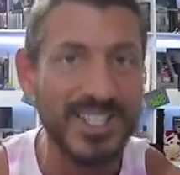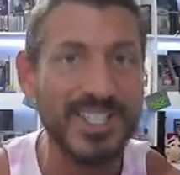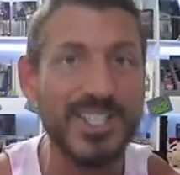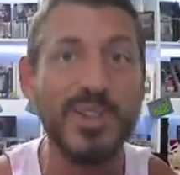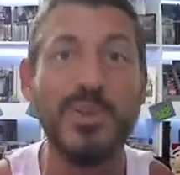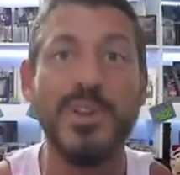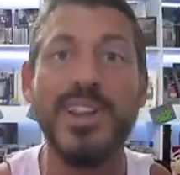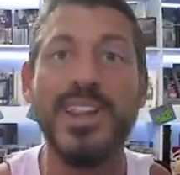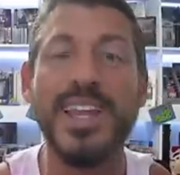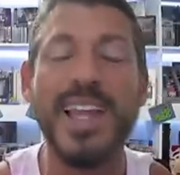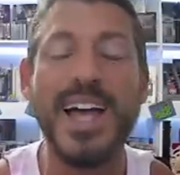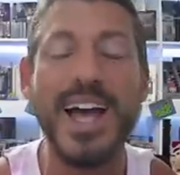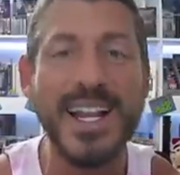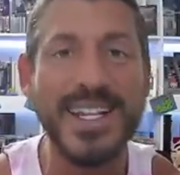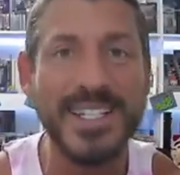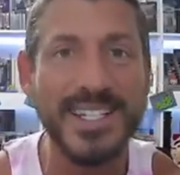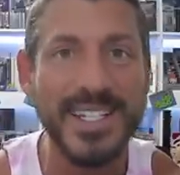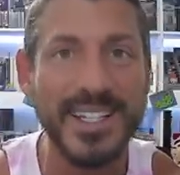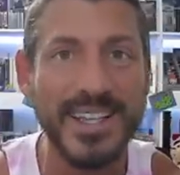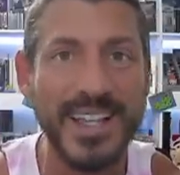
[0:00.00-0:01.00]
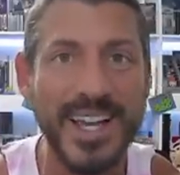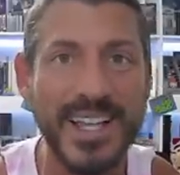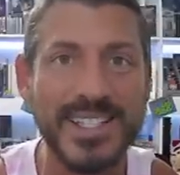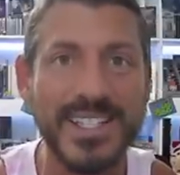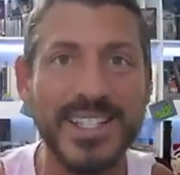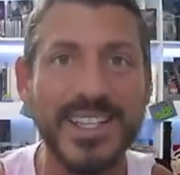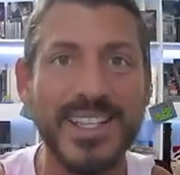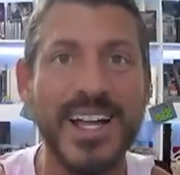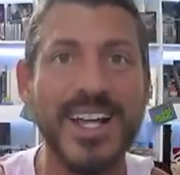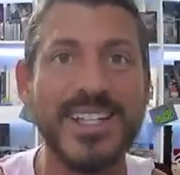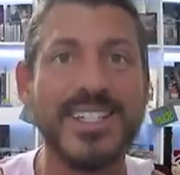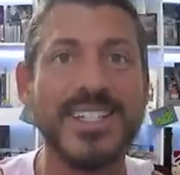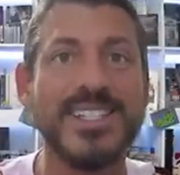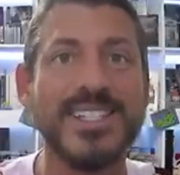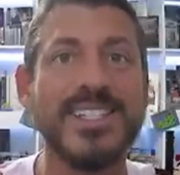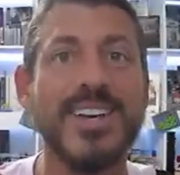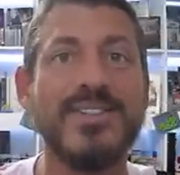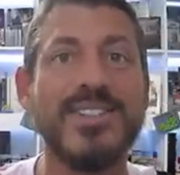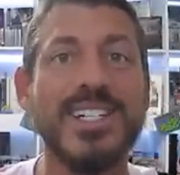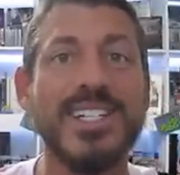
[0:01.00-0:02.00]
So lots and lots and lots of
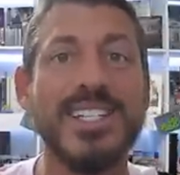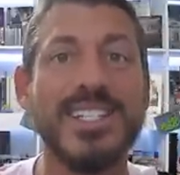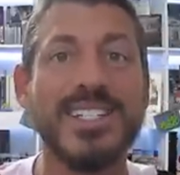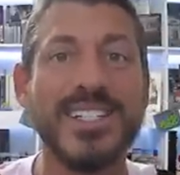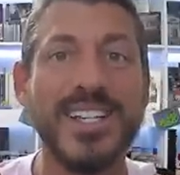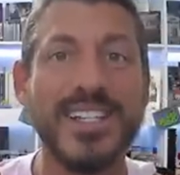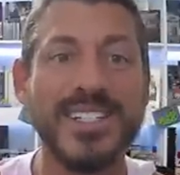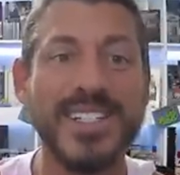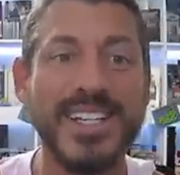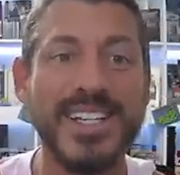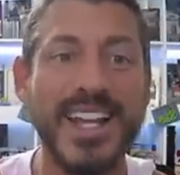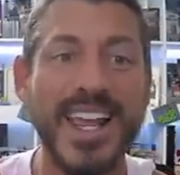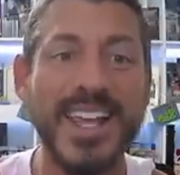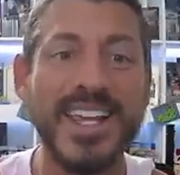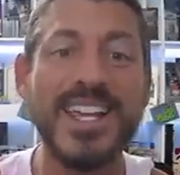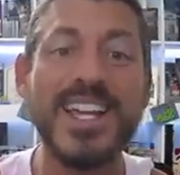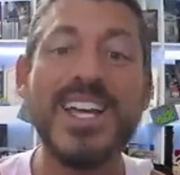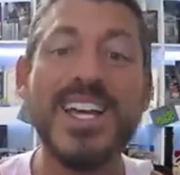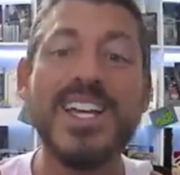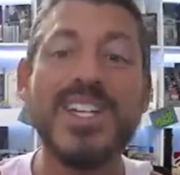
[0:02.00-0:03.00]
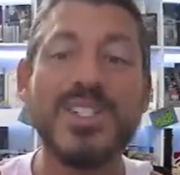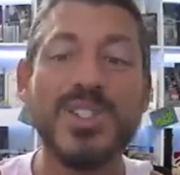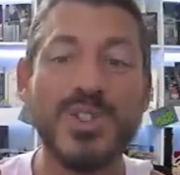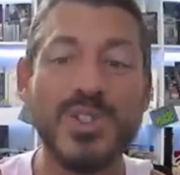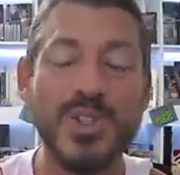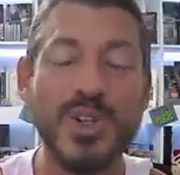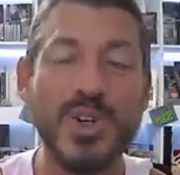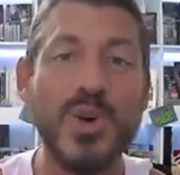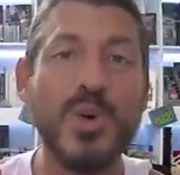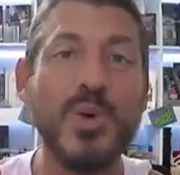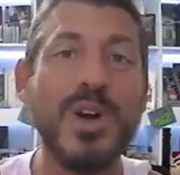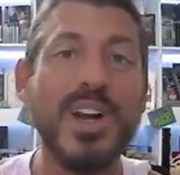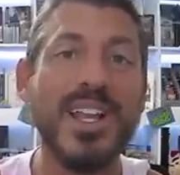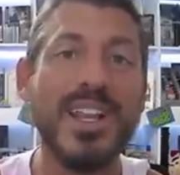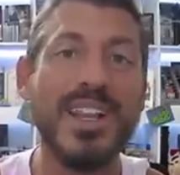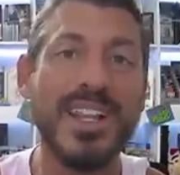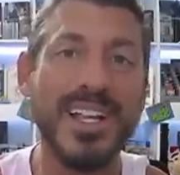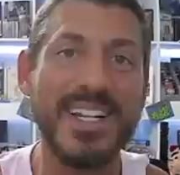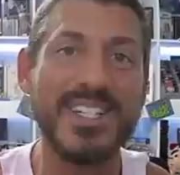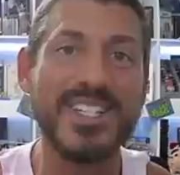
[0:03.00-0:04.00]
stuff to discuss today, so
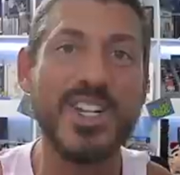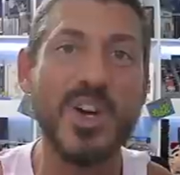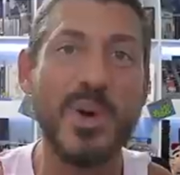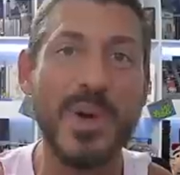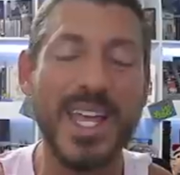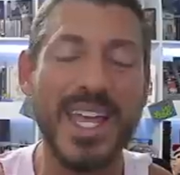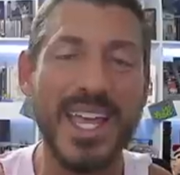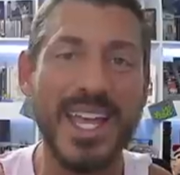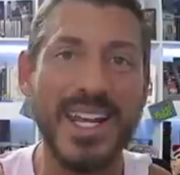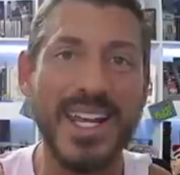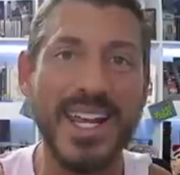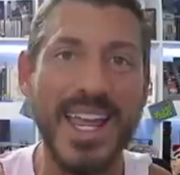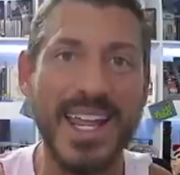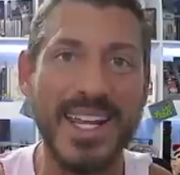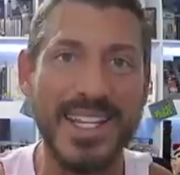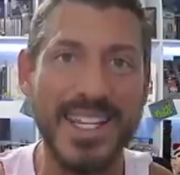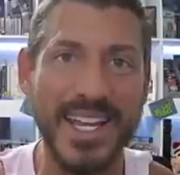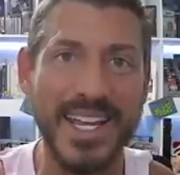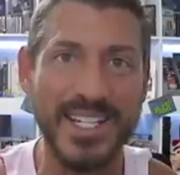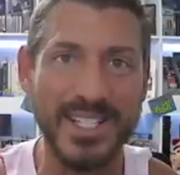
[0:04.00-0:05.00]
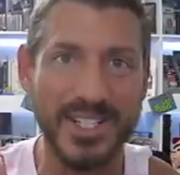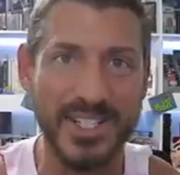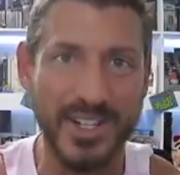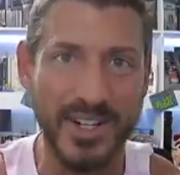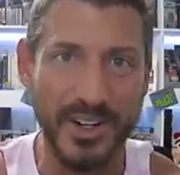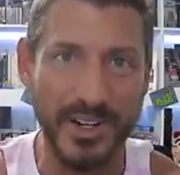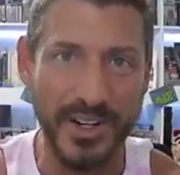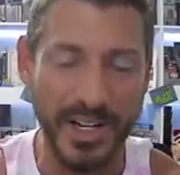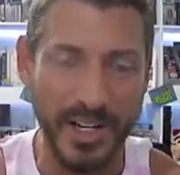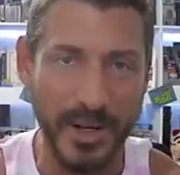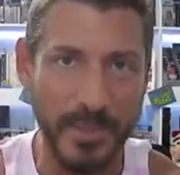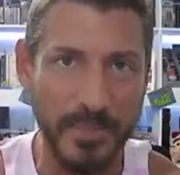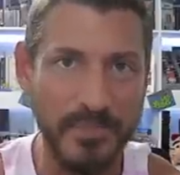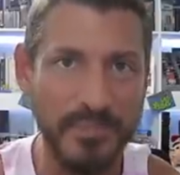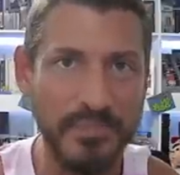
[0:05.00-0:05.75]
let's go ahead and get started.